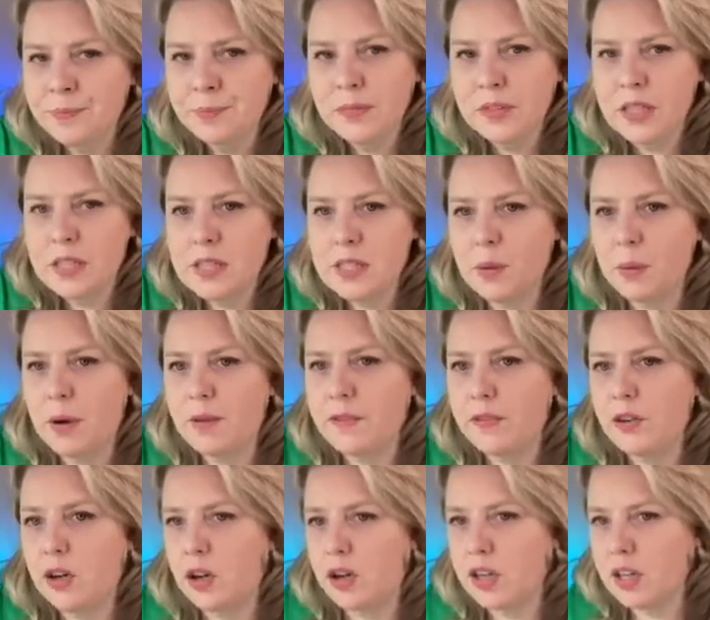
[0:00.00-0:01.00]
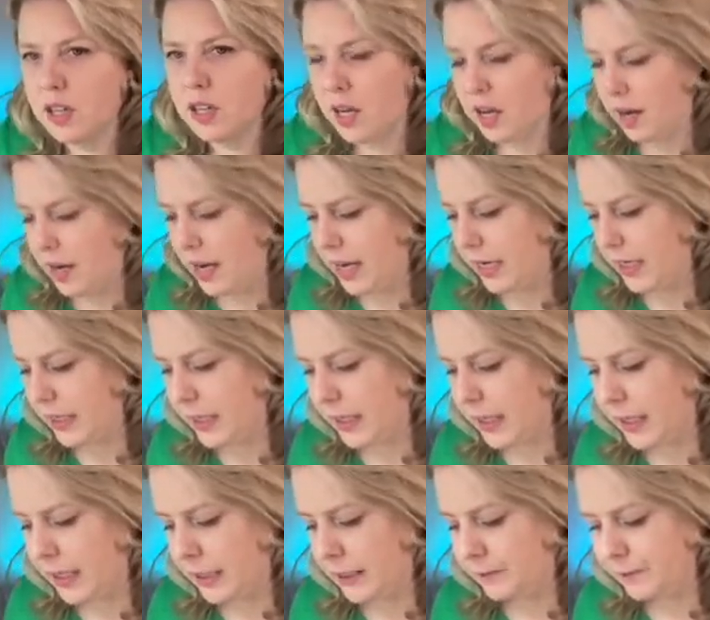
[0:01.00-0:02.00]
So I've got like
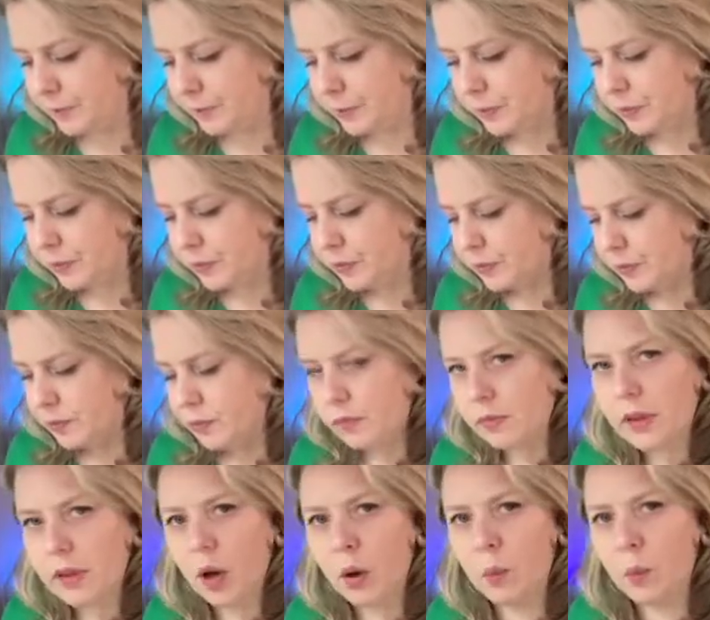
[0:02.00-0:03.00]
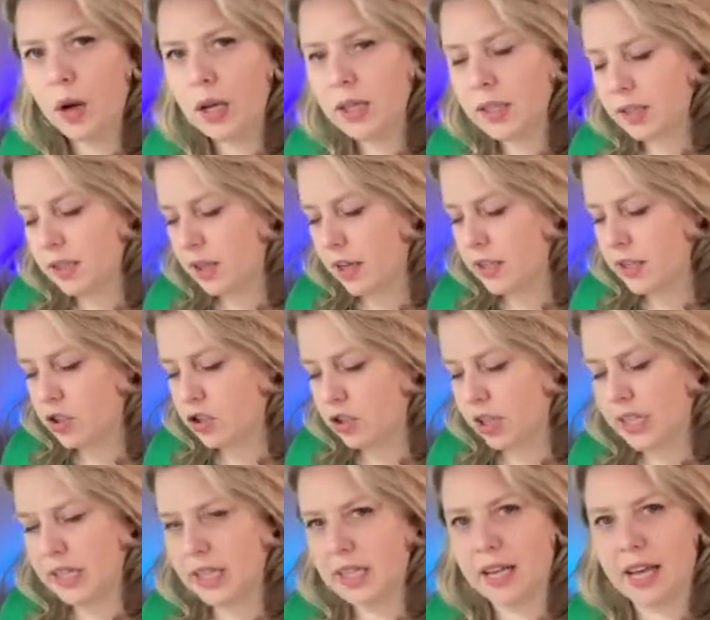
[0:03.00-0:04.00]
one like
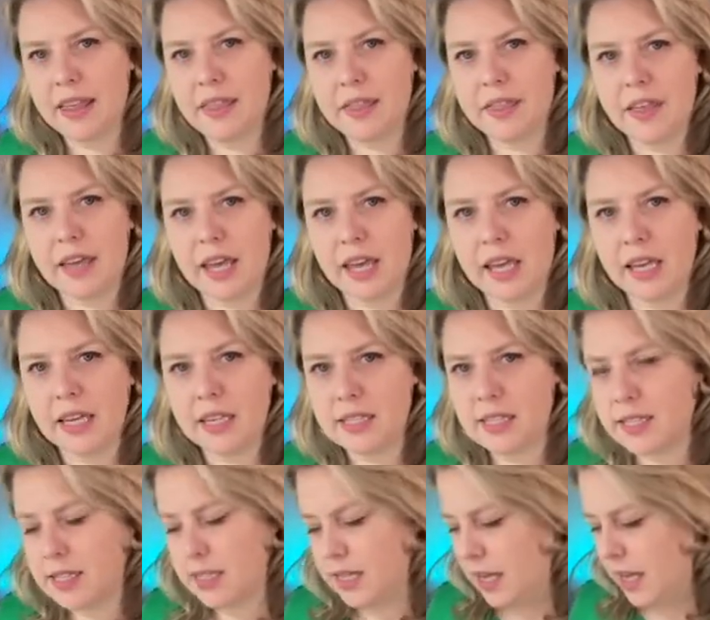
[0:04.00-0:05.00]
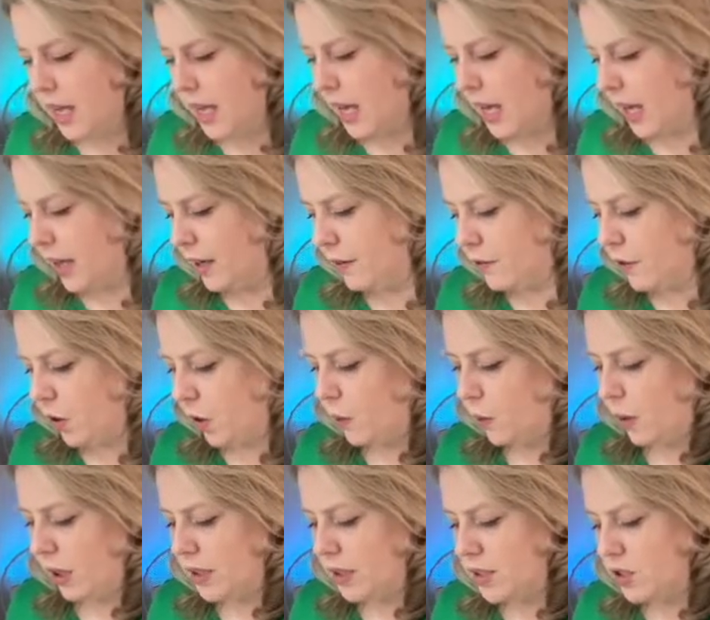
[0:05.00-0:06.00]
strainer like this, and I've got
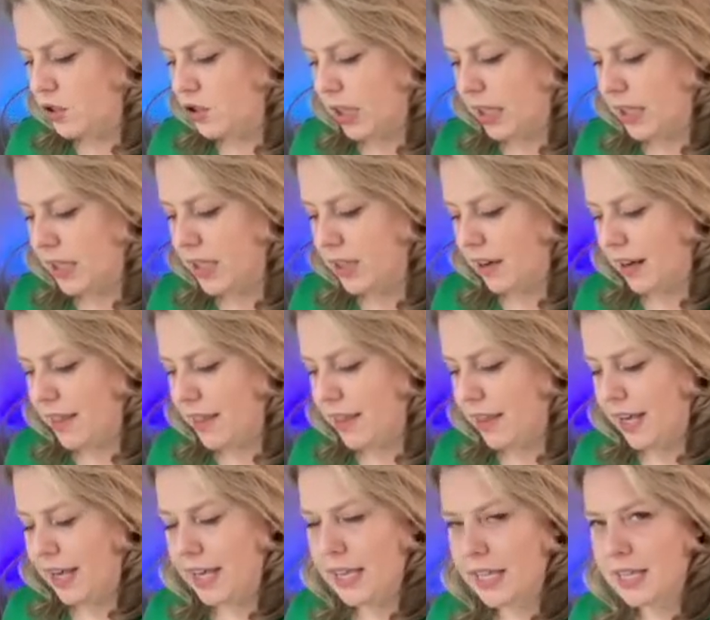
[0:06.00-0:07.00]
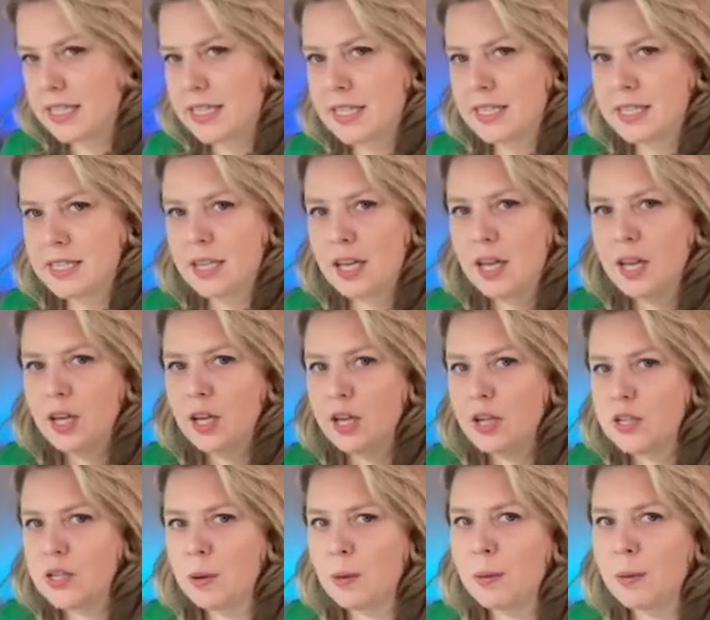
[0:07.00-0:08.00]
one strainer like this.
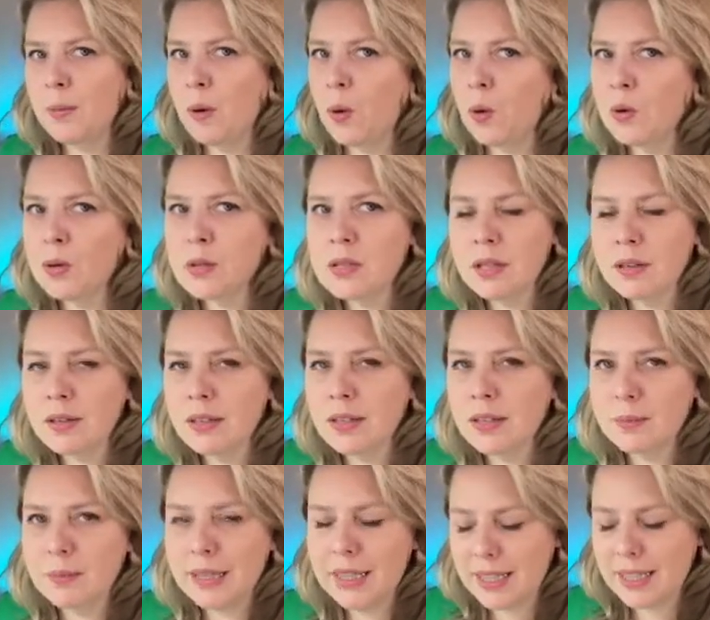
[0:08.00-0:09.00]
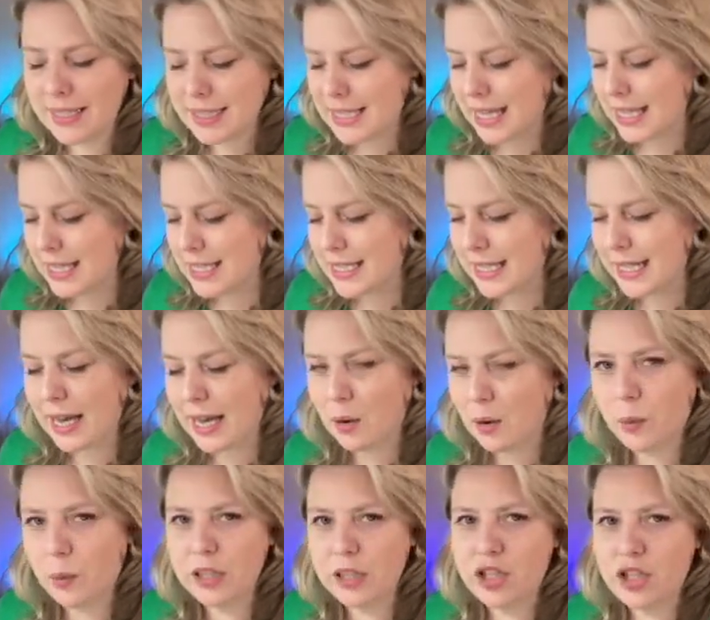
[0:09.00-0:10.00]
So I'm also going to be like testing out
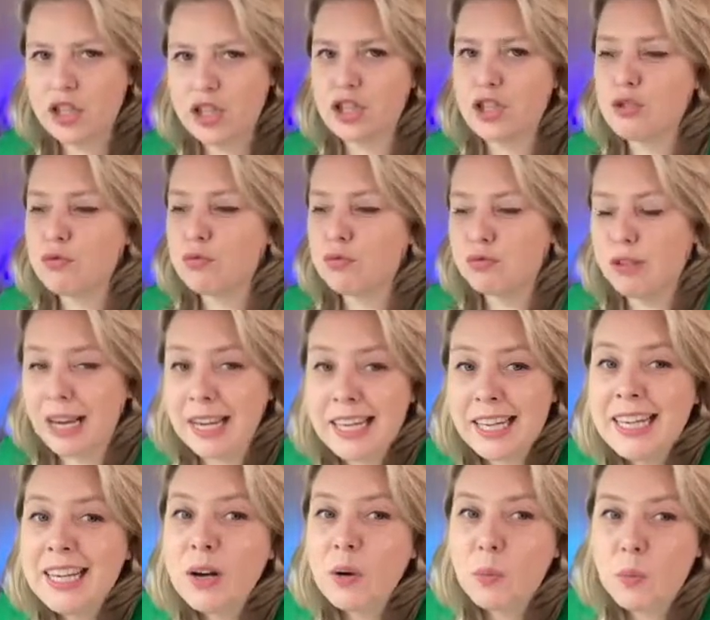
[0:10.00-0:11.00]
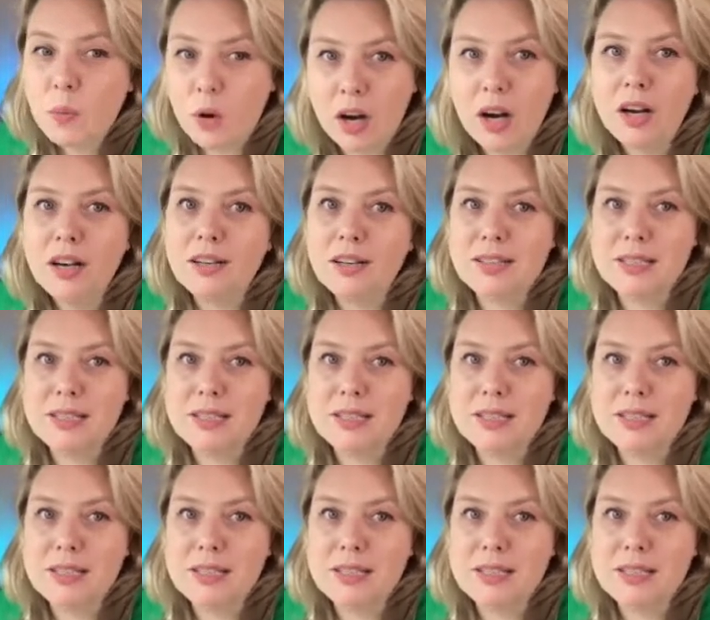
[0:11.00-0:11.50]
which strainer works